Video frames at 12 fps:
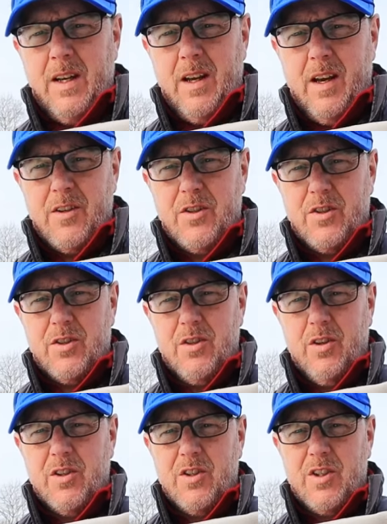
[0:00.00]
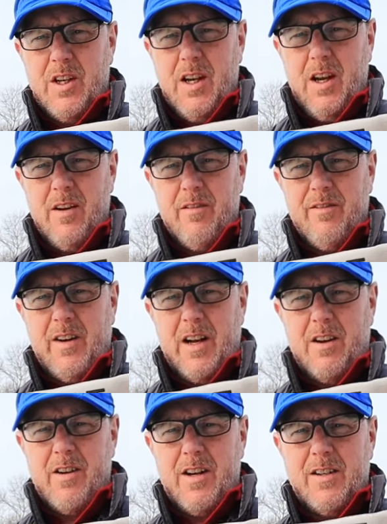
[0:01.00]
Yes, you can see
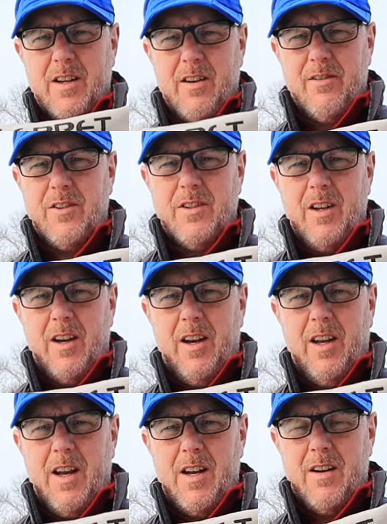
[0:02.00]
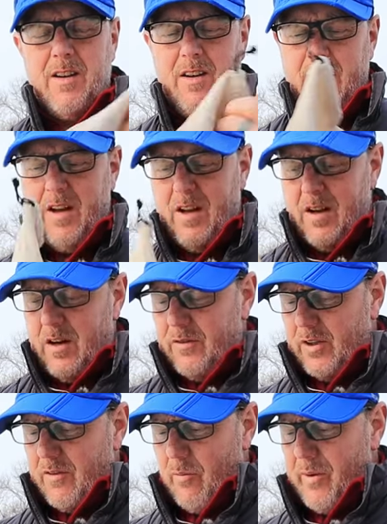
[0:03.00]
Vallerret have done it again. I've
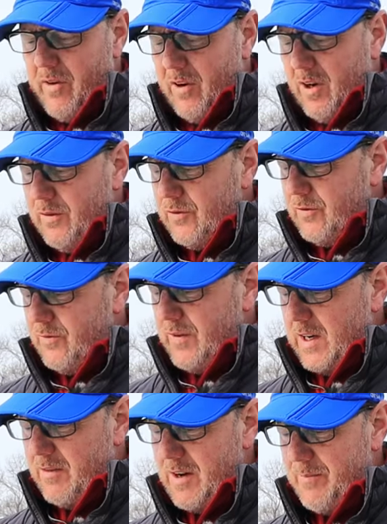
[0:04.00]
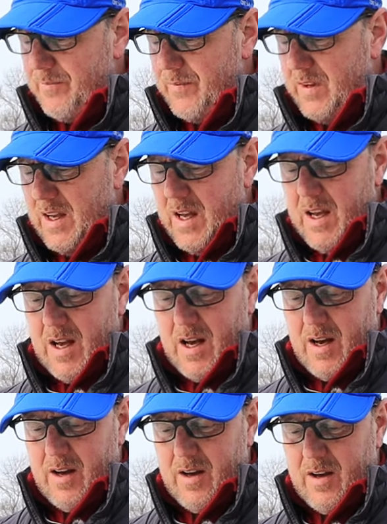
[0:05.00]
got another pair of gloves from Vallerret.
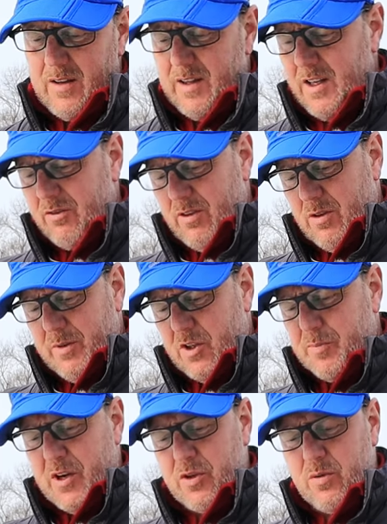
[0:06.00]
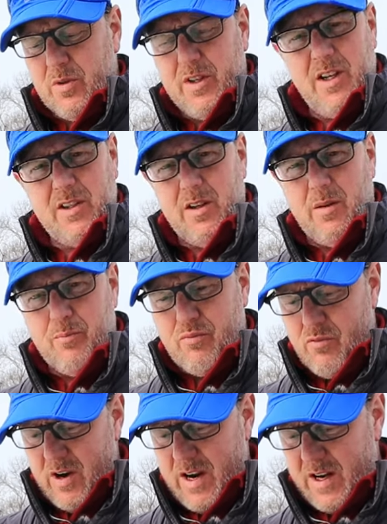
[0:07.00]
Uh, these are a little bit special. These are
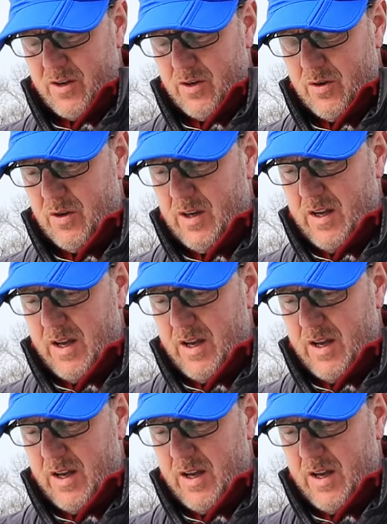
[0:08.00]
brand new.